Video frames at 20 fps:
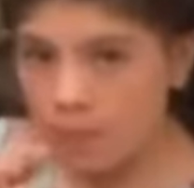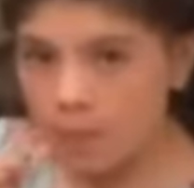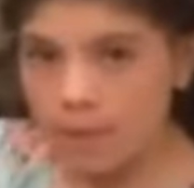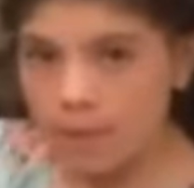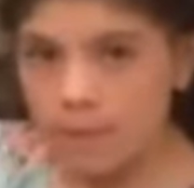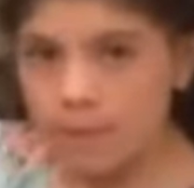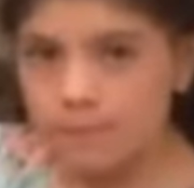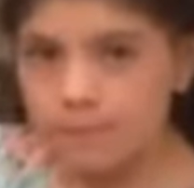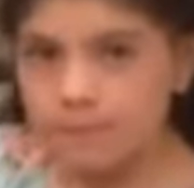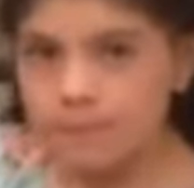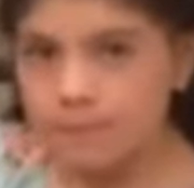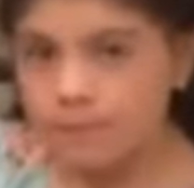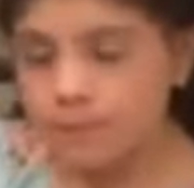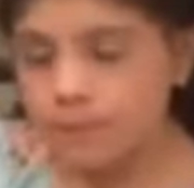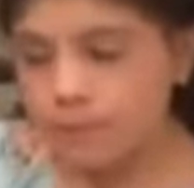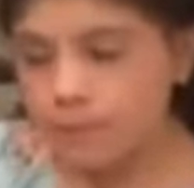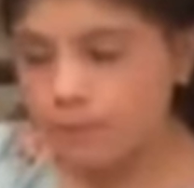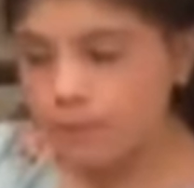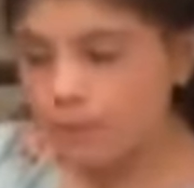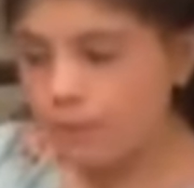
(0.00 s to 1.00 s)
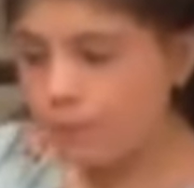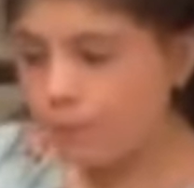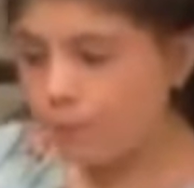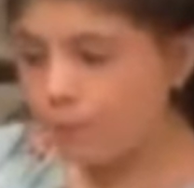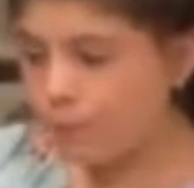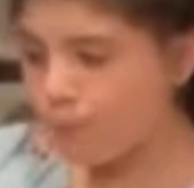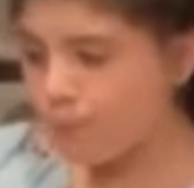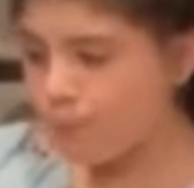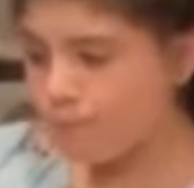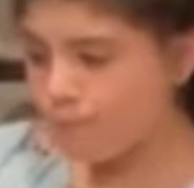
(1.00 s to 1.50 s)

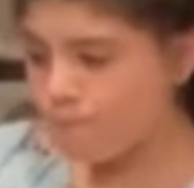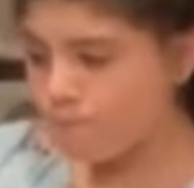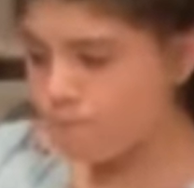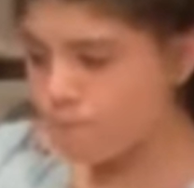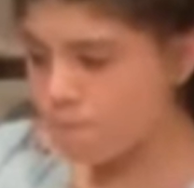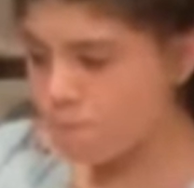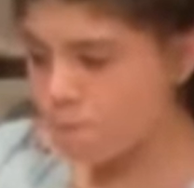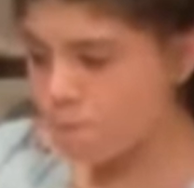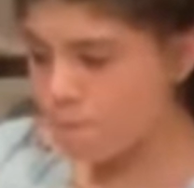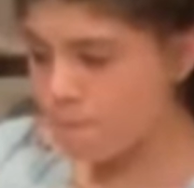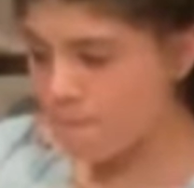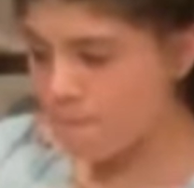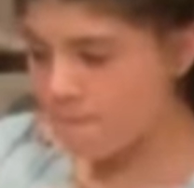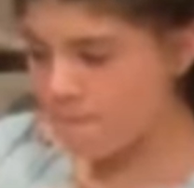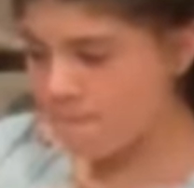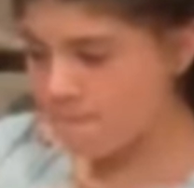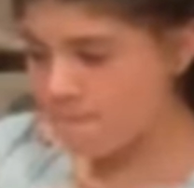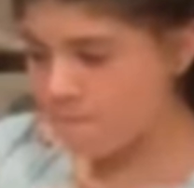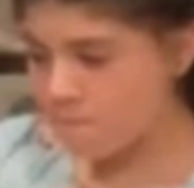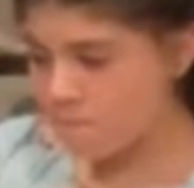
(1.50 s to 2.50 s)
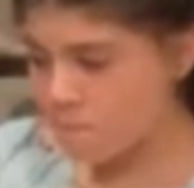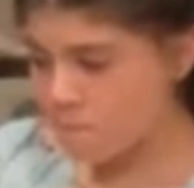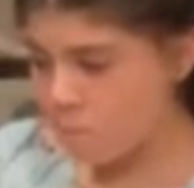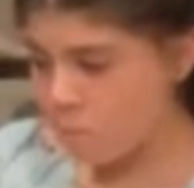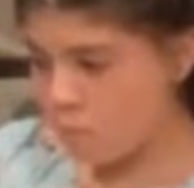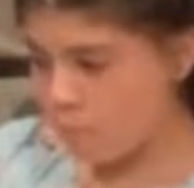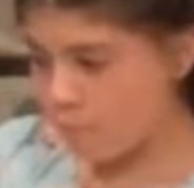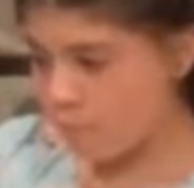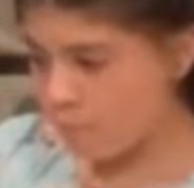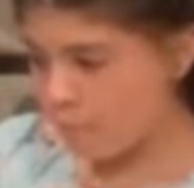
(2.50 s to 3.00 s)

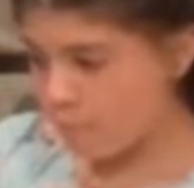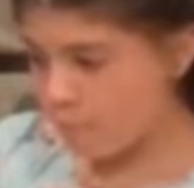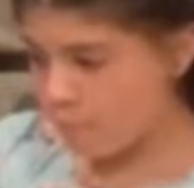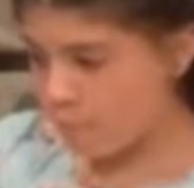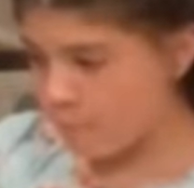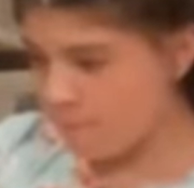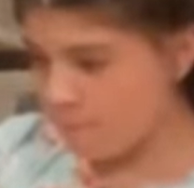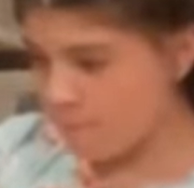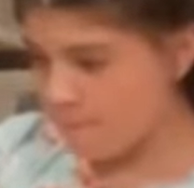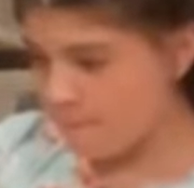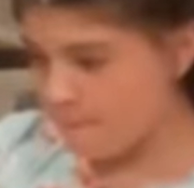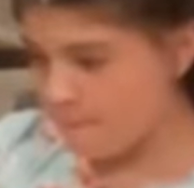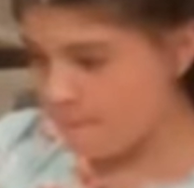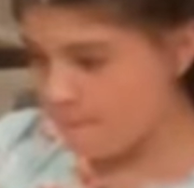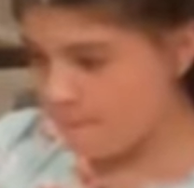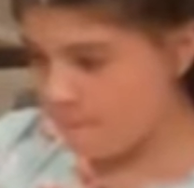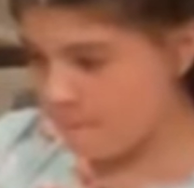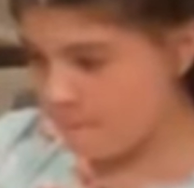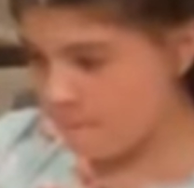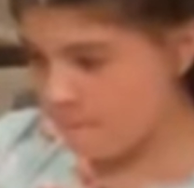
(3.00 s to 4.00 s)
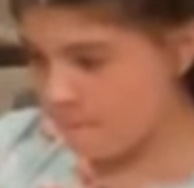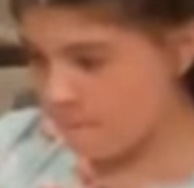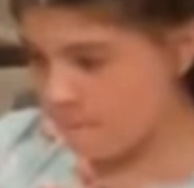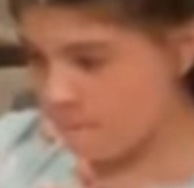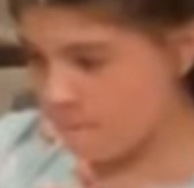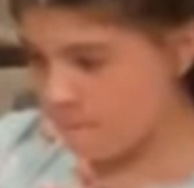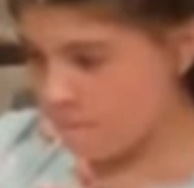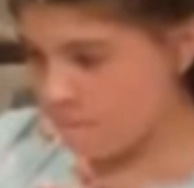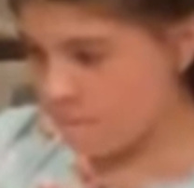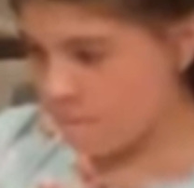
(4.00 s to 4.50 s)

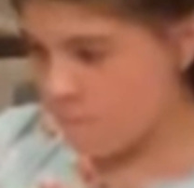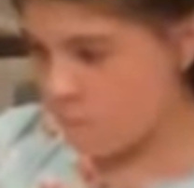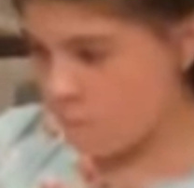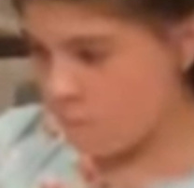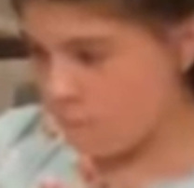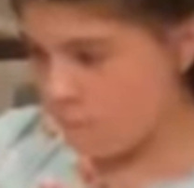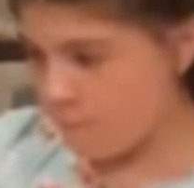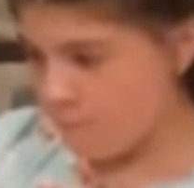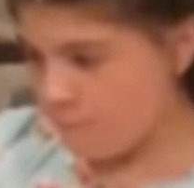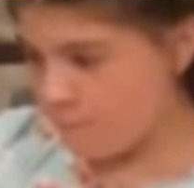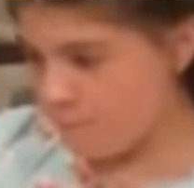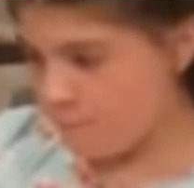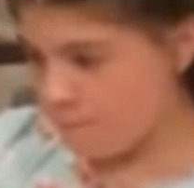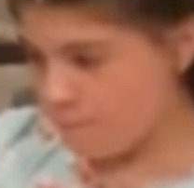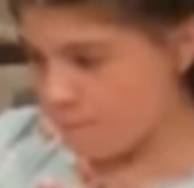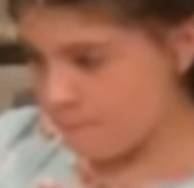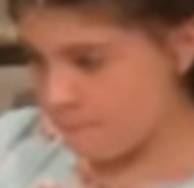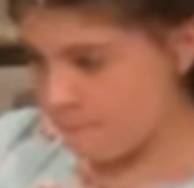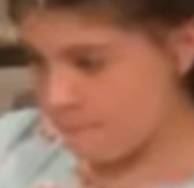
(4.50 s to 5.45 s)
No words are spoken by the person on screen.